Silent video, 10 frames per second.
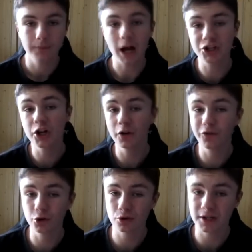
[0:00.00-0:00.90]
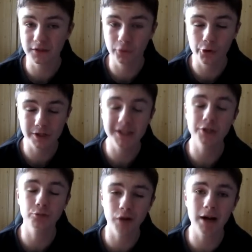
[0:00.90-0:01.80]
As you know, Forza Horizon four is
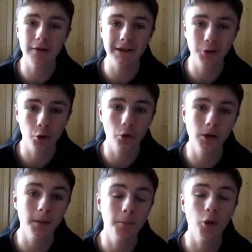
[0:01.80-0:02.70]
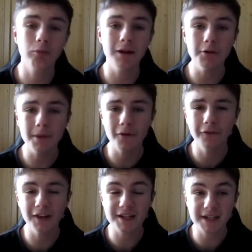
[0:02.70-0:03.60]
literally right around the corner, but around
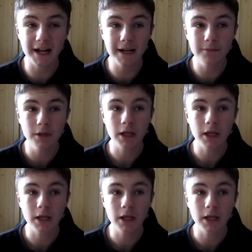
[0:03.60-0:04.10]
about this time,